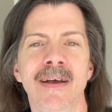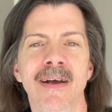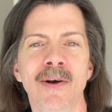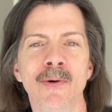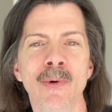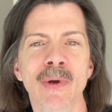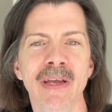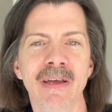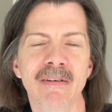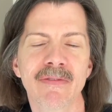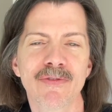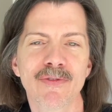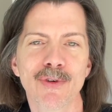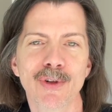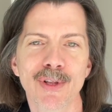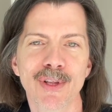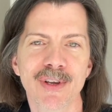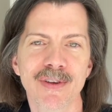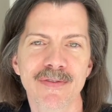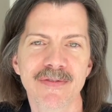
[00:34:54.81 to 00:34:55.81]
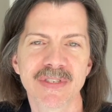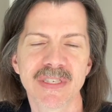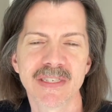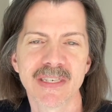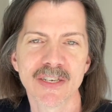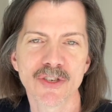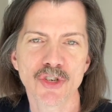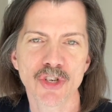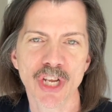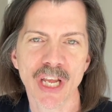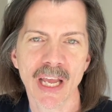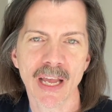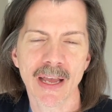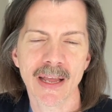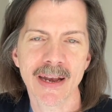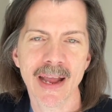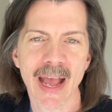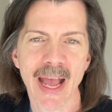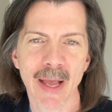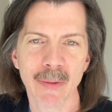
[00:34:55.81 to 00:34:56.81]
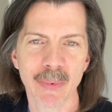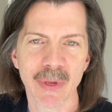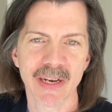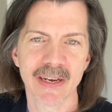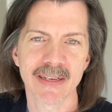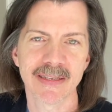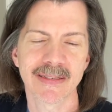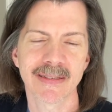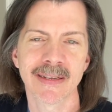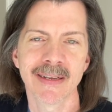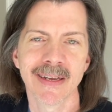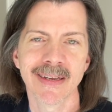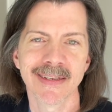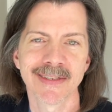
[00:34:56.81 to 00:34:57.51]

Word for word: a week full of stitching and happiness.